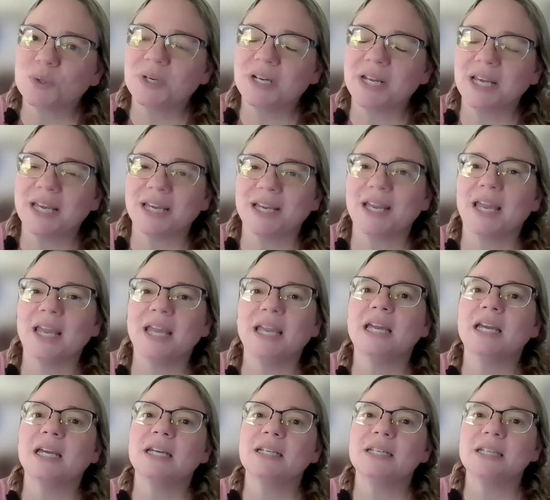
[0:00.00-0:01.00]
joining.
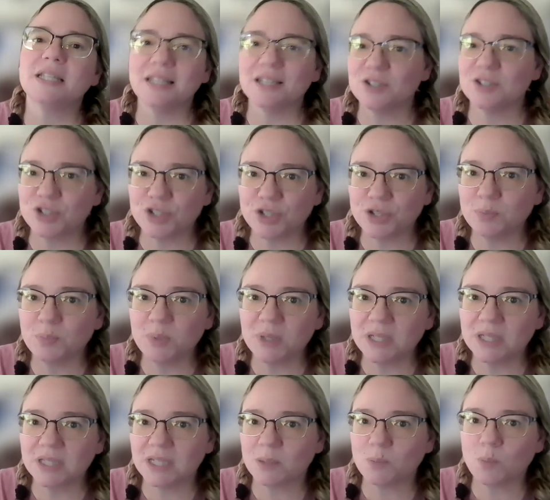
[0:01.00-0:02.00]
And there should
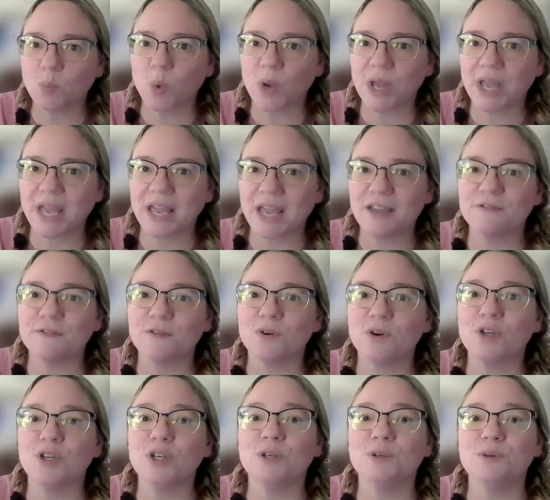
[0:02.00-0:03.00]
be some way
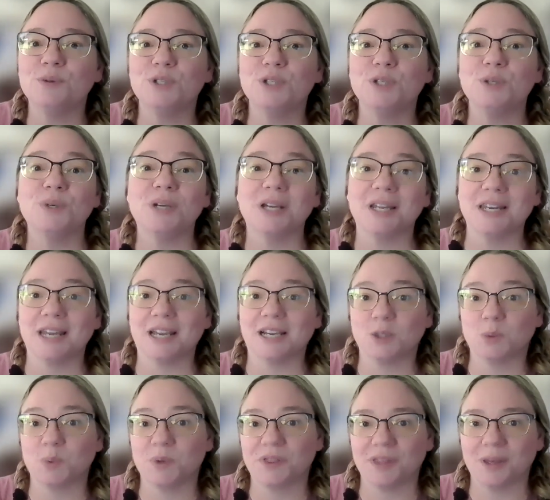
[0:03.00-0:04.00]
for you to
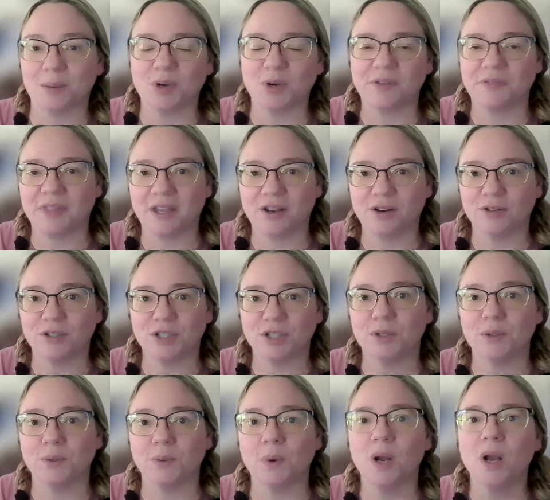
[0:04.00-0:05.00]
connect with them on there
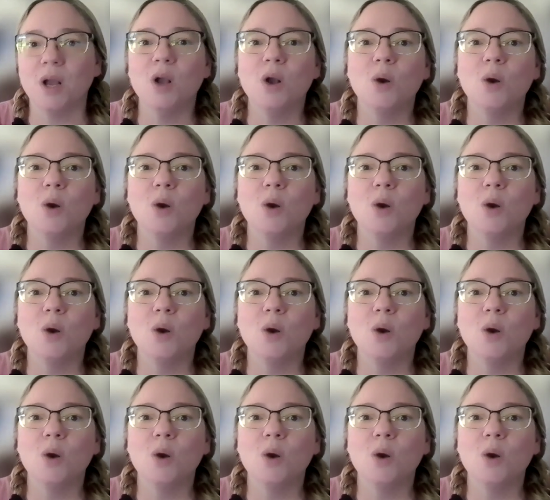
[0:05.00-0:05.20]
too.